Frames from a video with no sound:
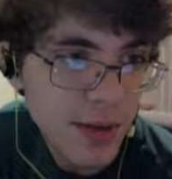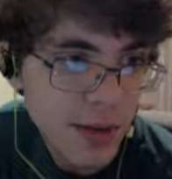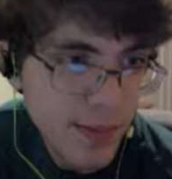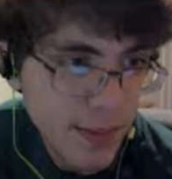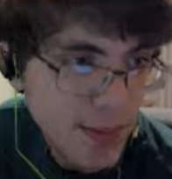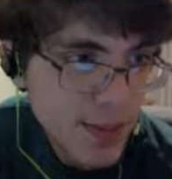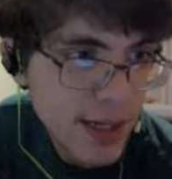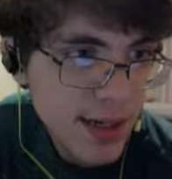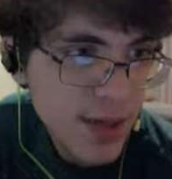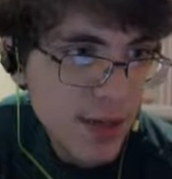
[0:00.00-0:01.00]
mirror
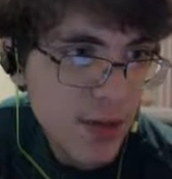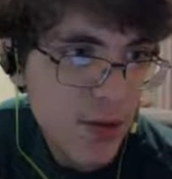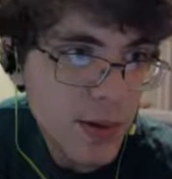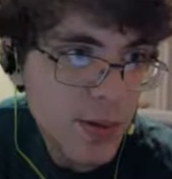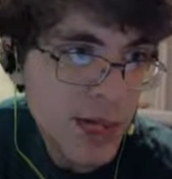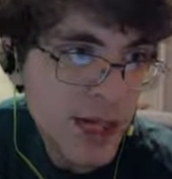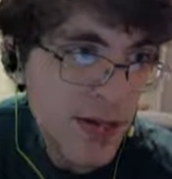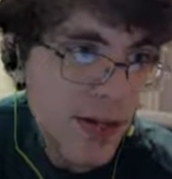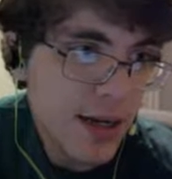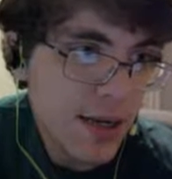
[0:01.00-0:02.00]
pen, the normal pen,
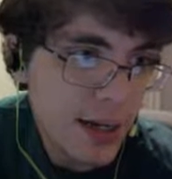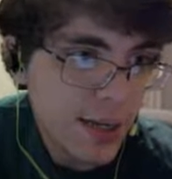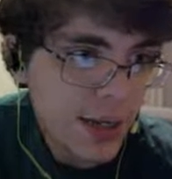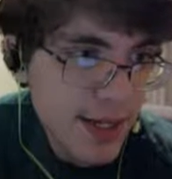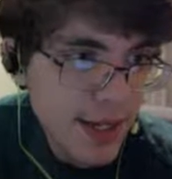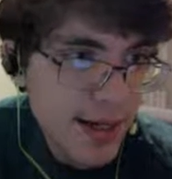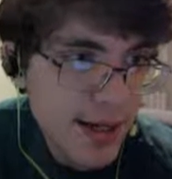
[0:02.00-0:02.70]
and the paint bucket.